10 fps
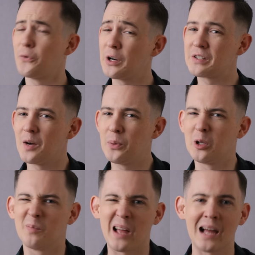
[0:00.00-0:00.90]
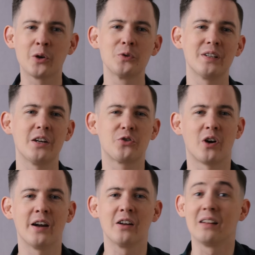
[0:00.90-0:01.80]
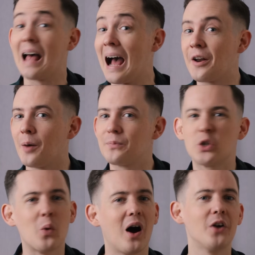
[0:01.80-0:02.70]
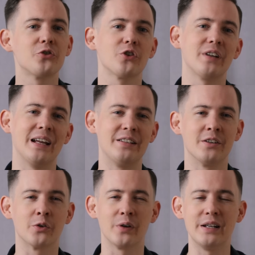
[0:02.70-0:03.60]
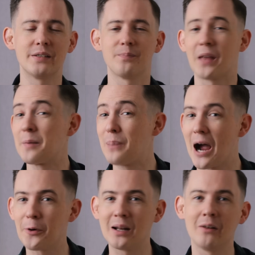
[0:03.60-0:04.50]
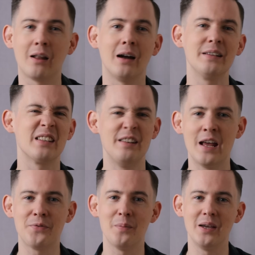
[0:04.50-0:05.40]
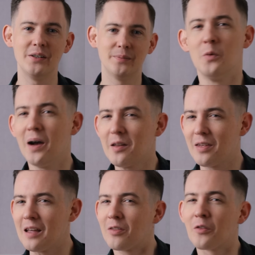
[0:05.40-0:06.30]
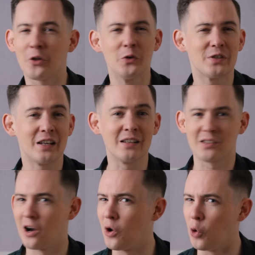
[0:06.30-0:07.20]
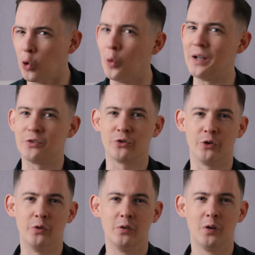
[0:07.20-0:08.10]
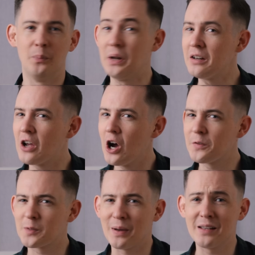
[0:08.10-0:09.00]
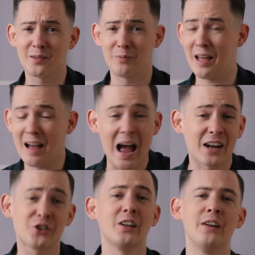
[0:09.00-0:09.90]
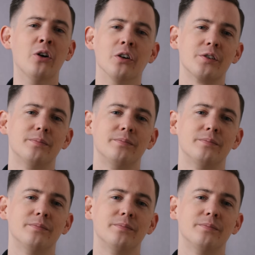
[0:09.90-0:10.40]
For example, angles in a triangle add up to 180 degrees and parallel lines never meet. You might think that those things are always true. But in curved space, they're actually not.